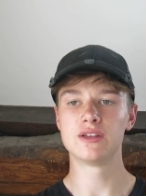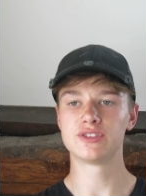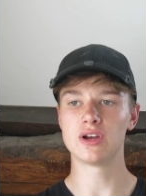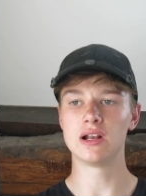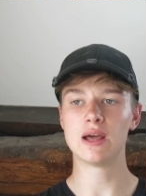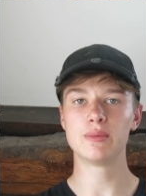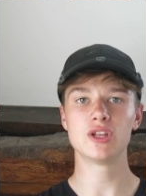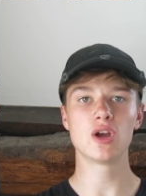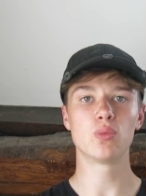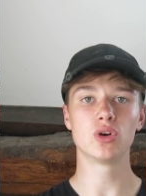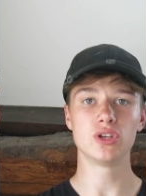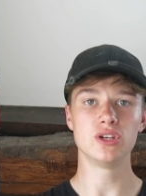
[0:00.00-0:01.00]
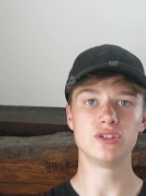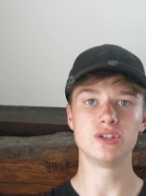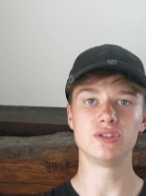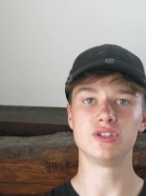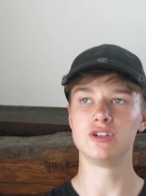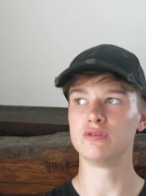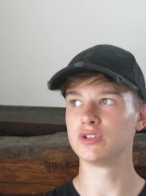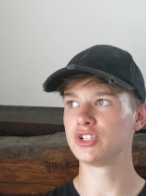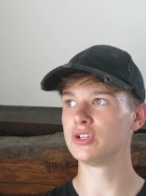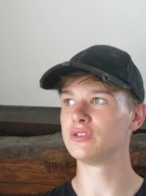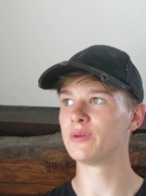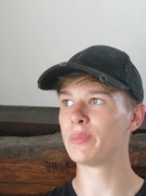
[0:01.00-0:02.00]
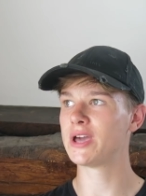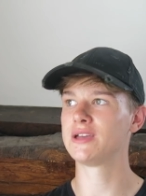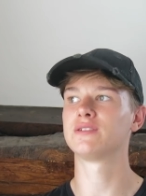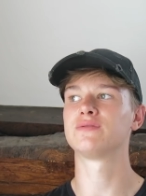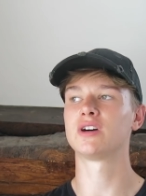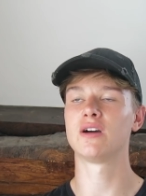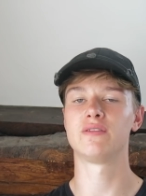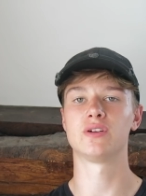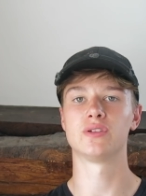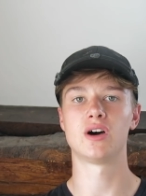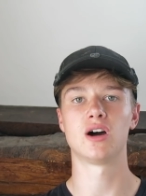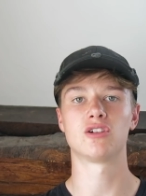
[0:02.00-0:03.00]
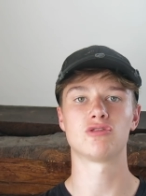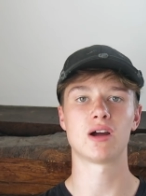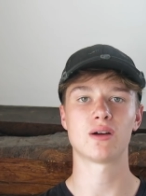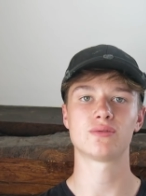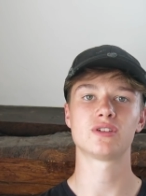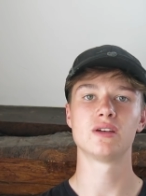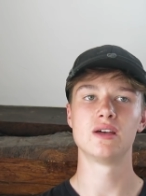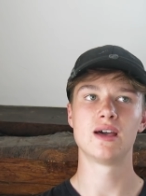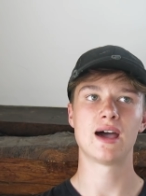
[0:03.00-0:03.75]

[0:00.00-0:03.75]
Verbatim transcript: So let me know what you do to reduce the pain of diving on hard ground.